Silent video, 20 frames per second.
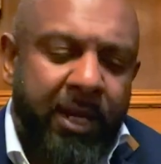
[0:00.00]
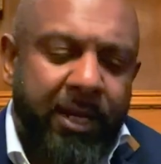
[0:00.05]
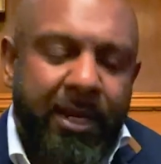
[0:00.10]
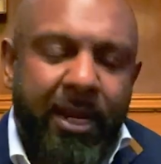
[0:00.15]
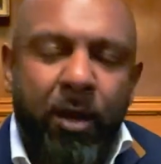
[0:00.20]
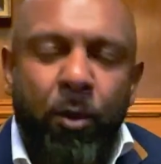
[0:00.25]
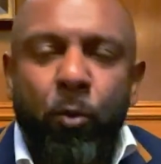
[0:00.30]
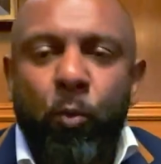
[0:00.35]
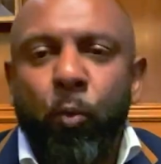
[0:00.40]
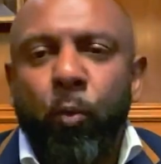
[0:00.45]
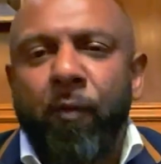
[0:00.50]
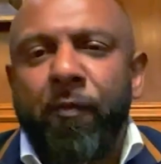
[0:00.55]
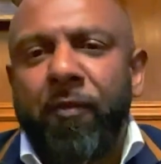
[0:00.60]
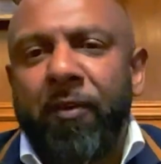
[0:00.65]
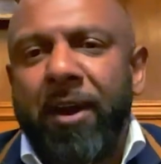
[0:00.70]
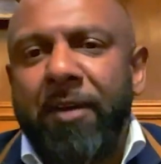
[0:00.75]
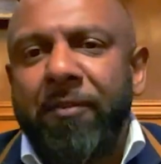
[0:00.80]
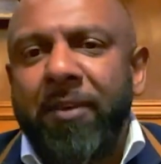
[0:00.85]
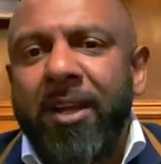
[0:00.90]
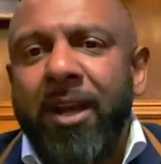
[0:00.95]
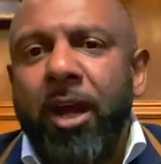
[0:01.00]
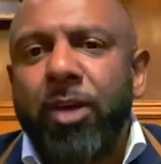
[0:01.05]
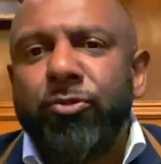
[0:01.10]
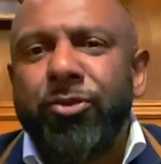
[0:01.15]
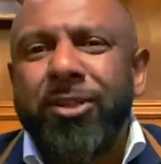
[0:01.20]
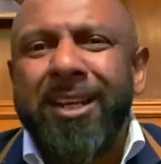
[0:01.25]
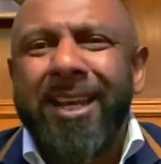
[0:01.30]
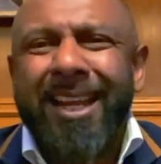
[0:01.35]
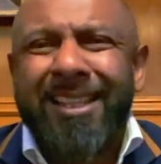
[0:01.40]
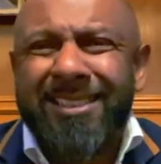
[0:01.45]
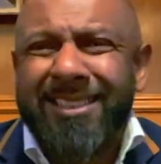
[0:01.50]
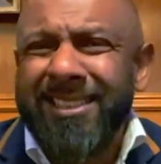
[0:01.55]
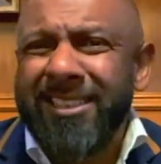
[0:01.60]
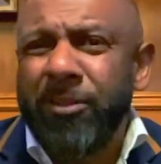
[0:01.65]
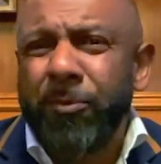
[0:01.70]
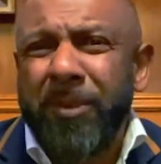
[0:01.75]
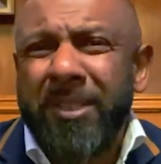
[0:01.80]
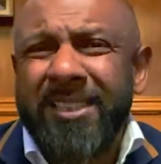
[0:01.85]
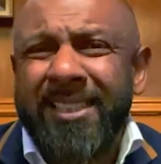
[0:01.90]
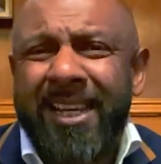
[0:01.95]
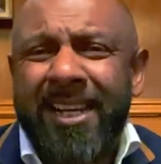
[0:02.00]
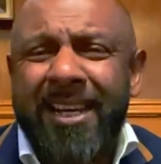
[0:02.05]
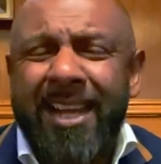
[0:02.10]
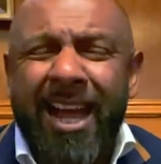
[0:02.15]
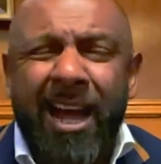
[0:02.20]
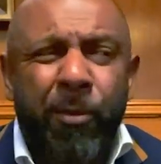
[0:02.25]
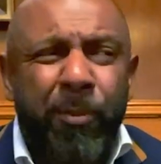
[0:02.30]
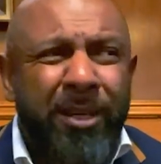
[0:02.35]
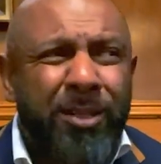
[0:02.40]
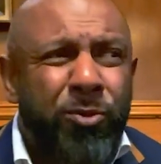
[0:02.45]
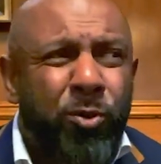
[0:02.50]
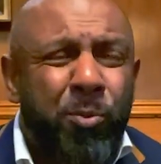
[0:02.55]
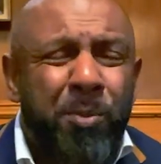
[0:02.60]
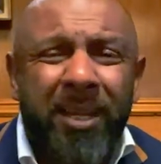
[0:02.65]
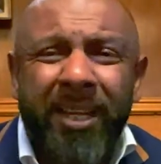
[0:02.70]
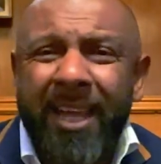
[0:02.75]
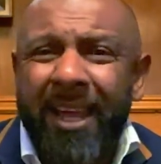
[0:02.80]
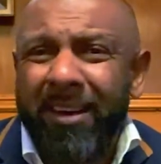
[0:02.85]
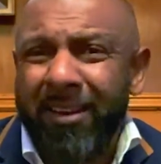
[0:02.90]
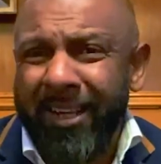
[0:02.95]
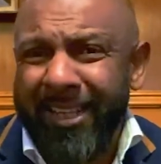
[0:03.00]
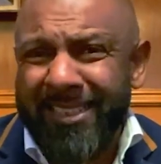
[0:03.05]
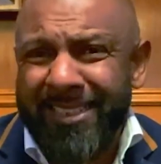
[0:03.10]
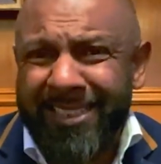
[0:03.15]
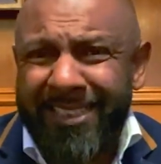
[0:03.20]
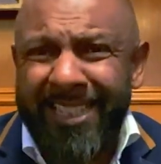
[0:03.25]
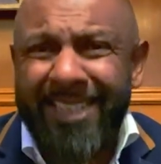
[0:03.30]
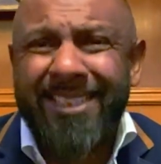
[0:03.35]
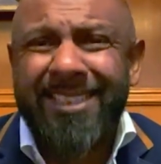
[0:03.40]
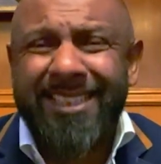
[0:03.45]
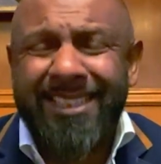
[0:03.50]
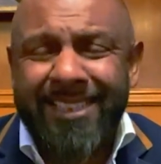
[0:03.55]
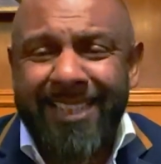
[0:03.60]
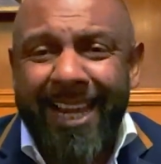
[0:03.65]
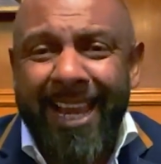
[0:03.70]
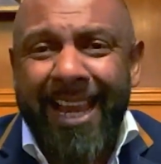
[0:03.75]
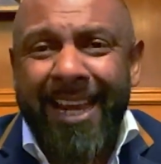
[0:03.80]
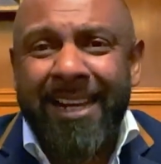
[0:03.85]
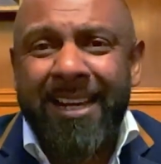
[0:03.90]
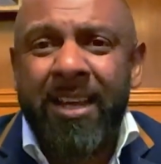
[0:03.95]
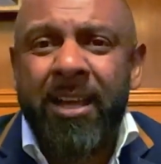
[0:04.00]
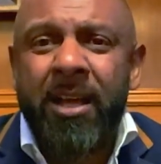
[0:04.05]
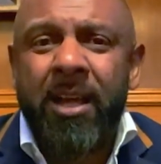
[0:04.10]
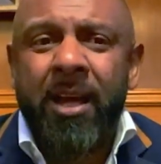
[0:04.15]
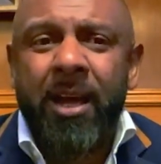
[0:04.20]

Now, for every 100 letters that we send out, we normally get like a 6 to 10